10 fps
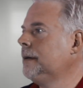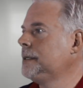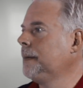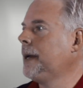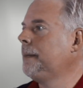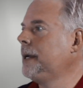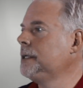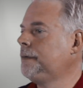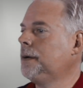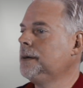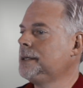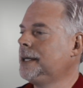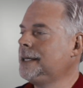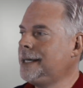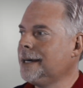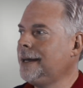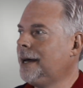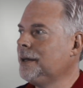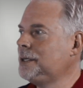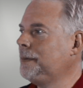Some companies focus on the
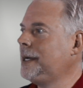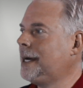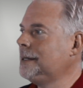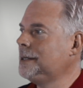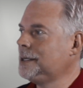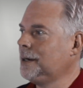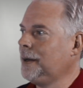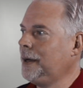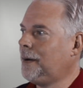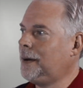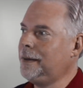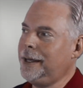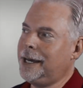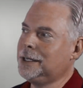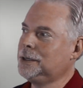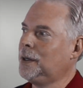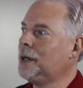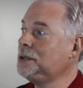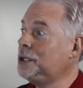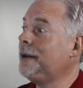technology, but not necessarily on the actual
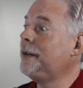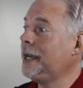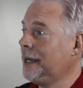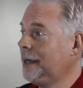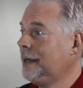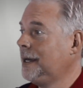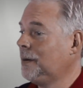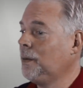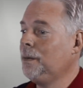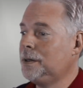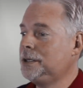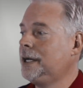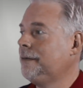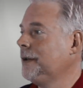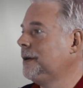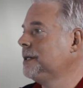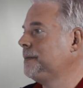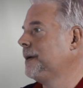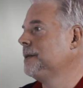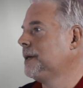longevity. We want you to have a good
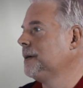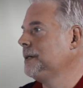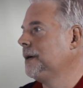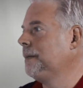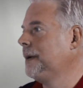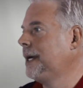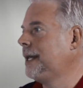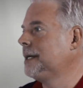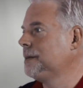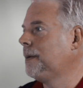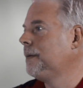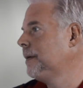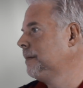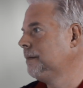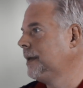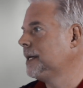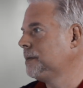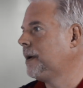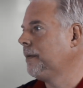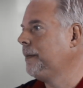experience long term, and that's
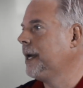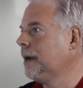why we make.